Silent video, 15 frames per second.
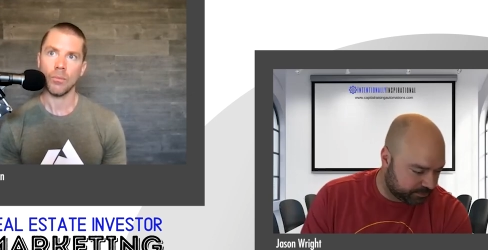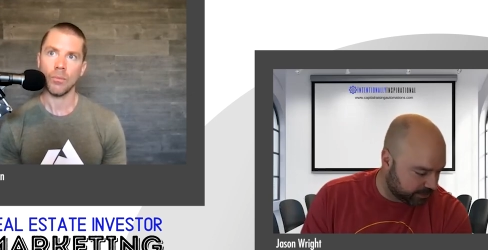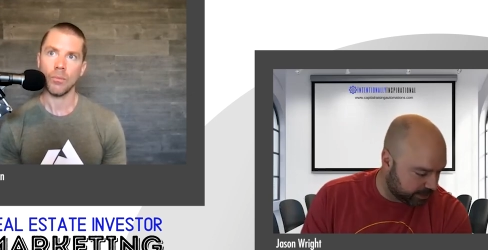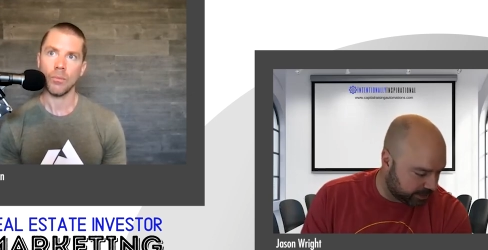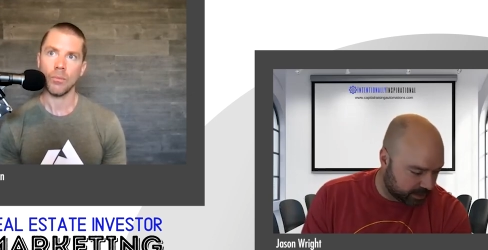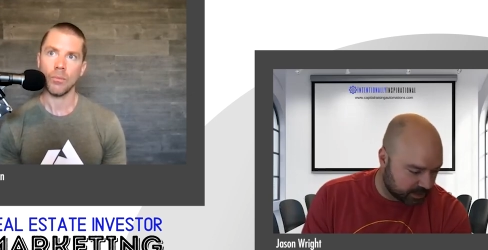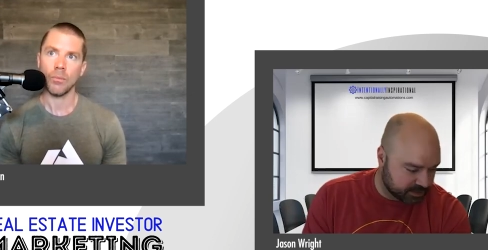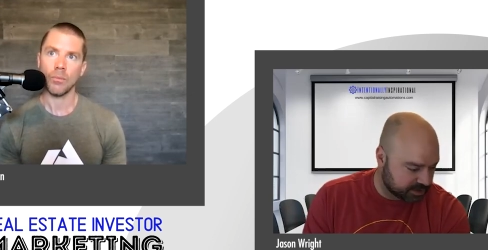
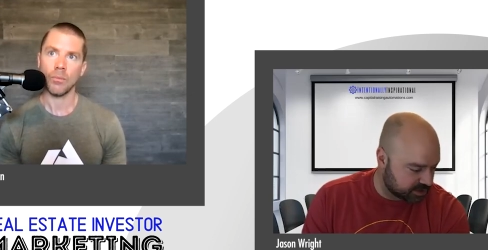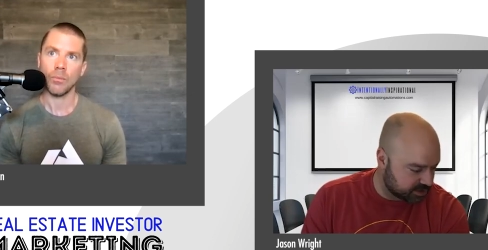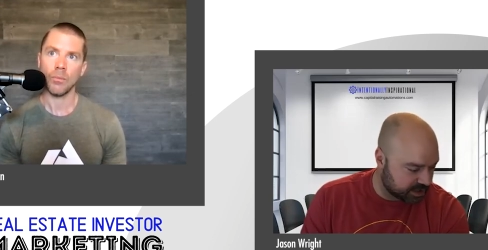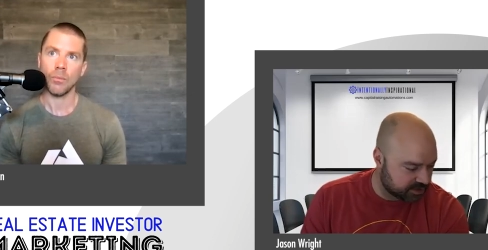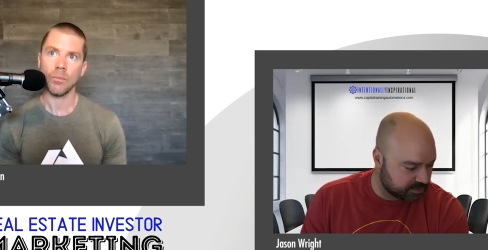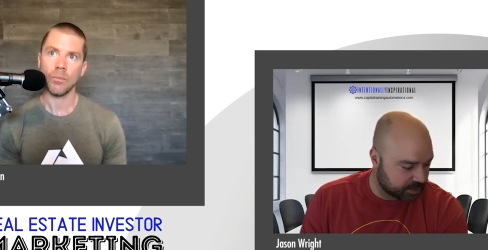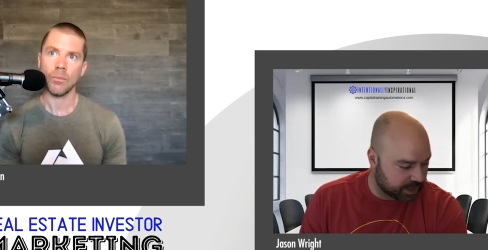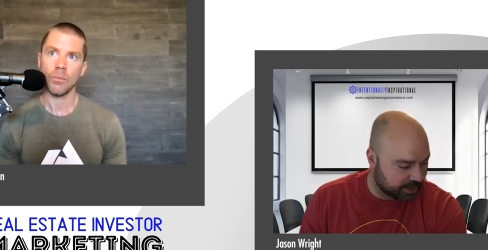Speaker 1: failure,
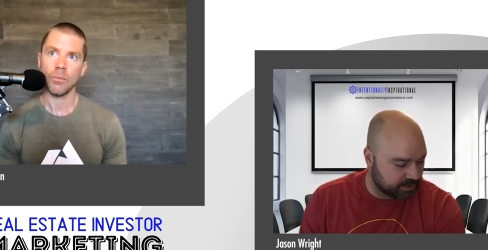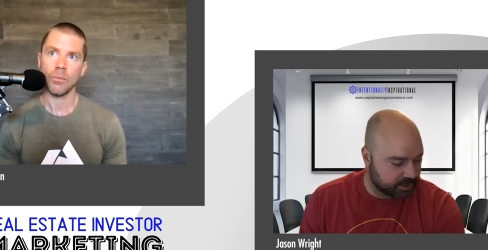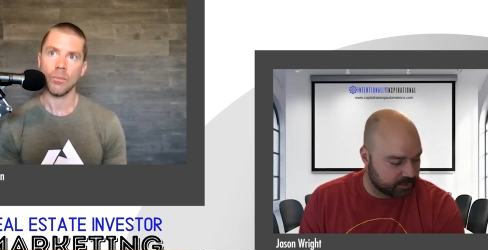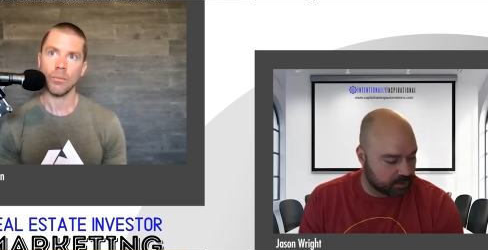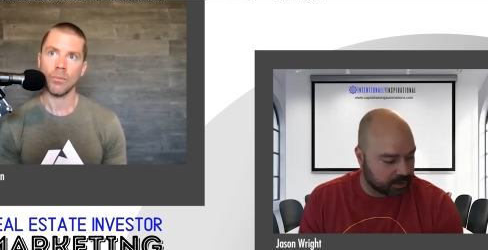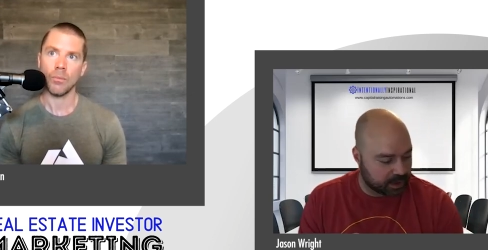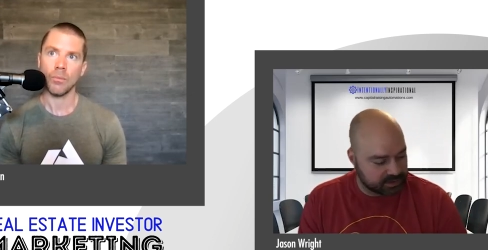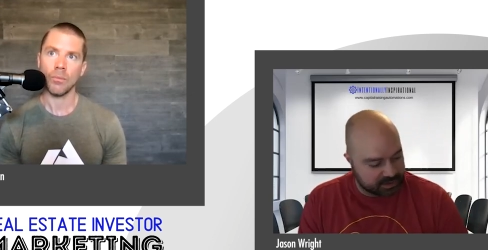success, whatever
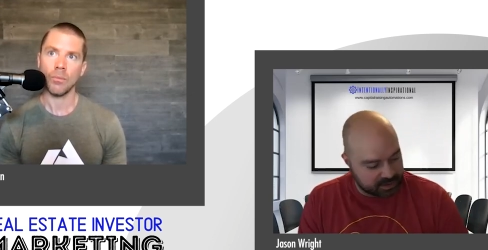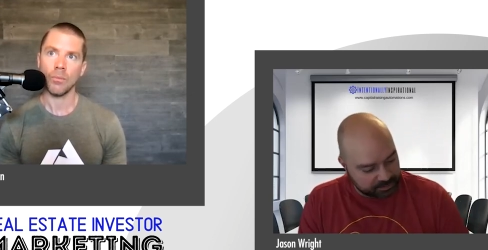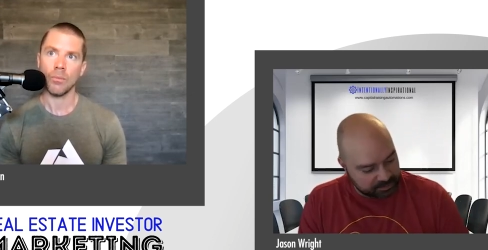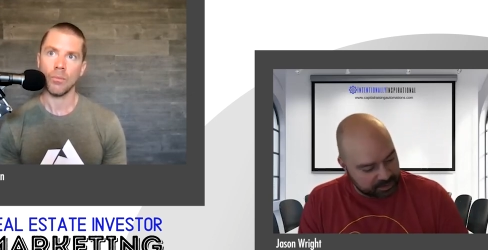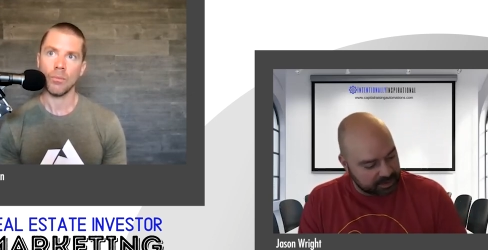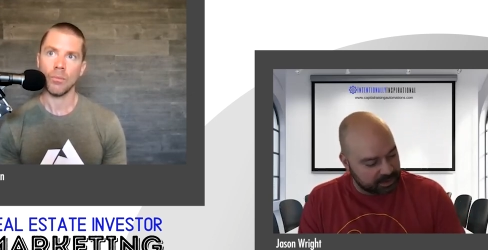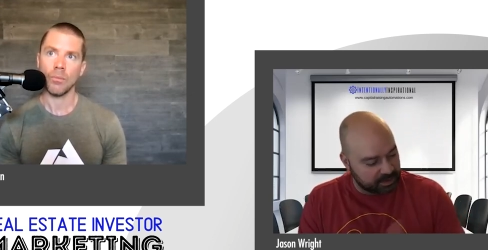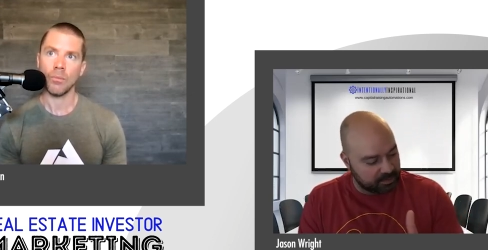you want,
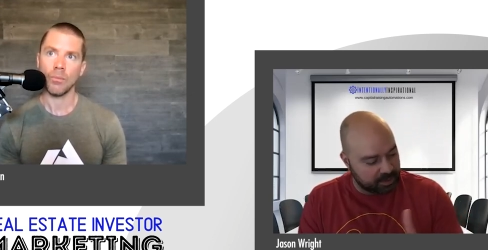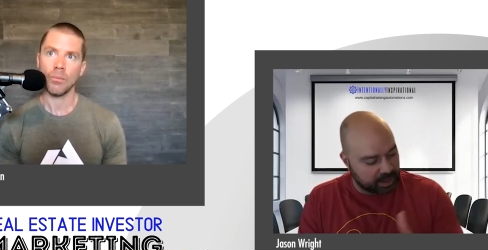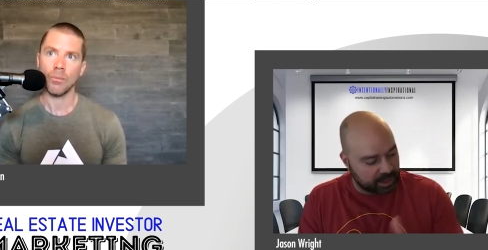something that